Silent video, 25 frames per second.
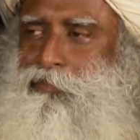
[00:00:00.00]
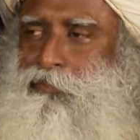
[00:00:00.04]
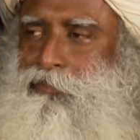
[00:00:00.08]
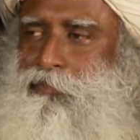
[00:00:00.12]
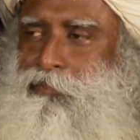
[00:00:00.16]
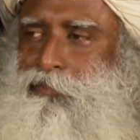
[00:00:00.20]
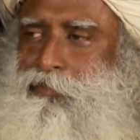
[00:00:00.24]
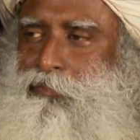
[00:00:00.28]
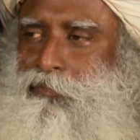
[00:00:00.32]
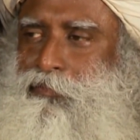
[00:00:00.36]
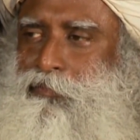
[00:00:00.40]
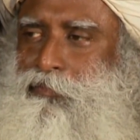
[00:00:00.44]

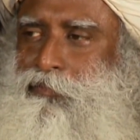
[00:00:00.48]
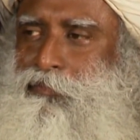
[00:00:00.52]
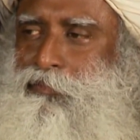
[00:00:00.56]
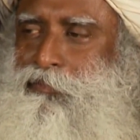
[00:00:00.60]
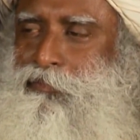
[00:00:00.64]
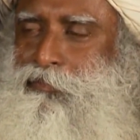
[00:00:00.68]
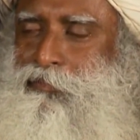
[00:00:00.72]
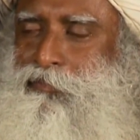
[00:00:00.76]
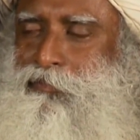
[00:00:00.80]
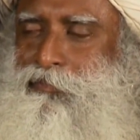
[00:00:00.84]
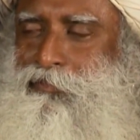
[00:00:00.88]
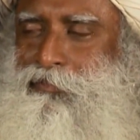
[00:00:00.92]

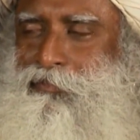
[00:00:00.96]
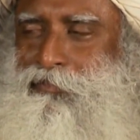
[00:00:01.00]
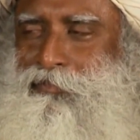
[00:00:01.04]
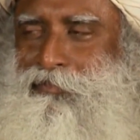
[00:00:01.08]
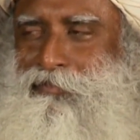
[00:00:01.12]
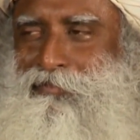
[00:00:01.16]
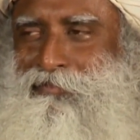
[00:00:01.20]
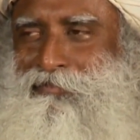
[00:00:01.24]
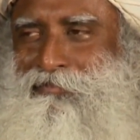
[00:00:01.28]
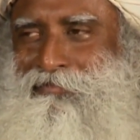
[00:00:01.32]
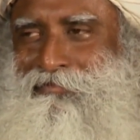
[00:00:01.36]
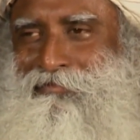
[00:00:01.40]

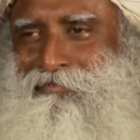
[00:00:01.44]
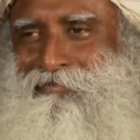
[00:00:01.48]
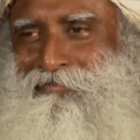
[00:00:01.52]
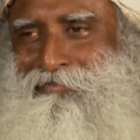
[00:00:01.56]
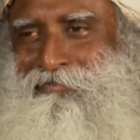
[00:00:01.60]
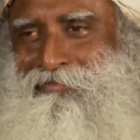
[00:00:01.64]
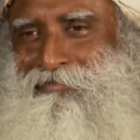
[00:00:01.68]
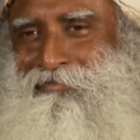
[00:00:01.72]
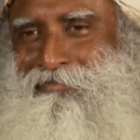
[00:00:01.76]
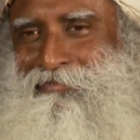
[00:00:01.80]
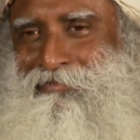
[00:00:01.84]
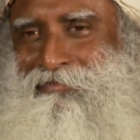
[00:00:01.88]

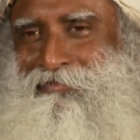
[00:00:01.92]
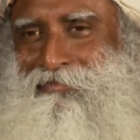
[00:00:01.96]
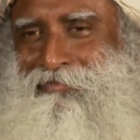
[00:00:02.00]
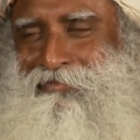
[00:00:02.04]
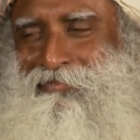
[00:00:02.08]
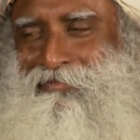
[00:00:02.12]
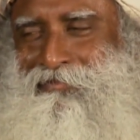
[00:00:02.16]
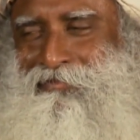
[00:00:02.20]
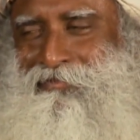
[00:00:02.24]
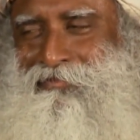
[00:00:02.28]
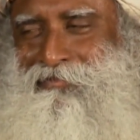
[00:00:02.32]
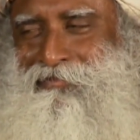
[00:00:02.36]

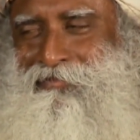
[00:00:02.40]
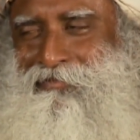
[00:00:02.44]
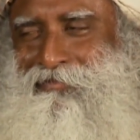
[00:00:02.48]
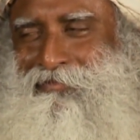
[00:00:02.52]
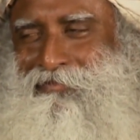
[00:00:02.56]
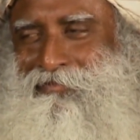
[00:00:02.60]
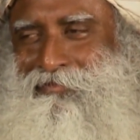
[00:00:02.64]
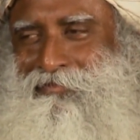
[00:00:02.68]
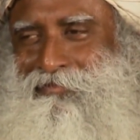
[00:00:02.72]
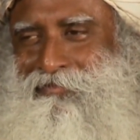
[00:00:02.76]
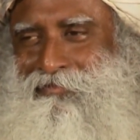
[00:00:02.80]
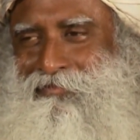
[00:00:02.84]

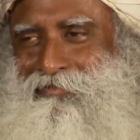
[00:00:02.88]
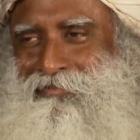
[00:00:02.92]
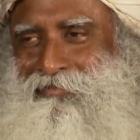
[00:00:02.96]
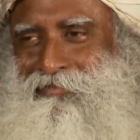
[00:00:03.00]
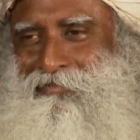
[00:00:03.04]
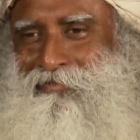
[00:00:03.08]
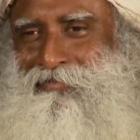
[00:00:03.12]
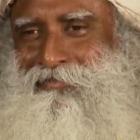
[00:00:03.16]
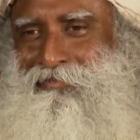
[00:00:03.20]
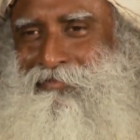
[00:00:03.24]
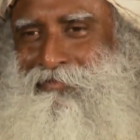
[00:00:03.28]
Nothing is said.